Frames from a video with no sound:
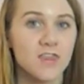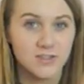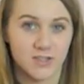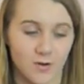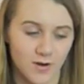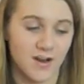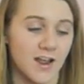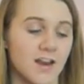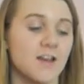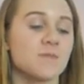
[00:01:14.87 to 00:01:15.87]
this show
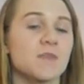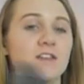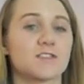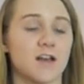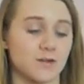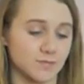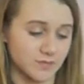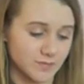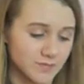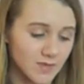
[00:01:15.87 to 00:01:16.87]
tonight. So
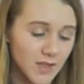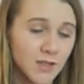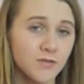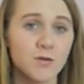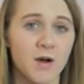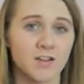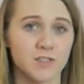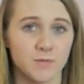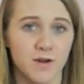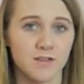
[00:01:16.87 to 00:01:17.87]
if you're
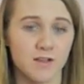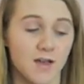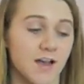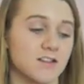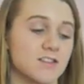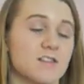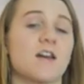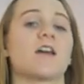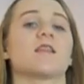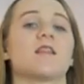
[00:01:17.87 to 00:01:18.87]
watching Pretty Little Liars
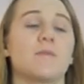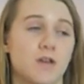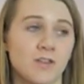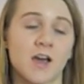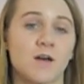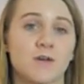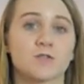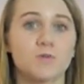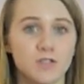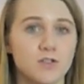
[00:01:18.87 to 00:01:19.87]
tonight, let me know in the
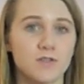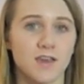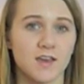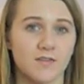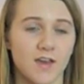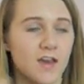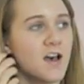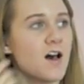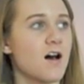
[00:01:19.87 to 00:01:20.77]
comments what you think of it.